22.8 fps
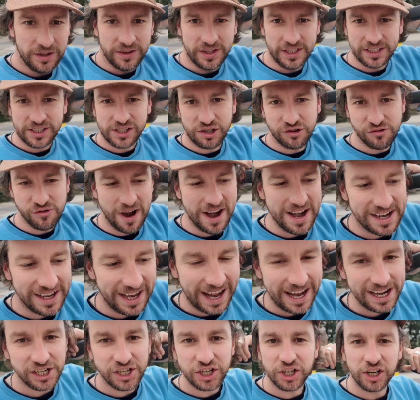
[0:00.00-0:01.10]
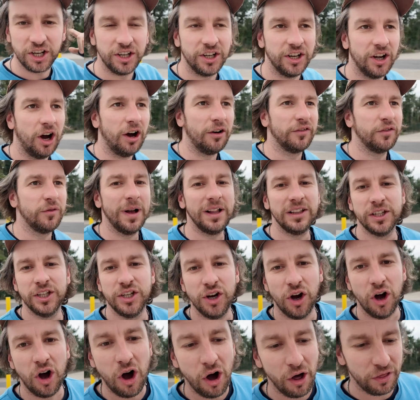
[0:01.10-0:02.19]
this great nation of, well, the
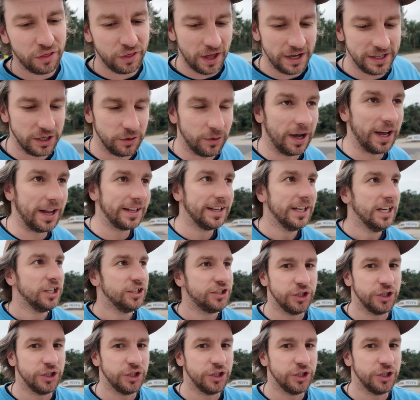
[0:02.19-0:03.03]
north anyway.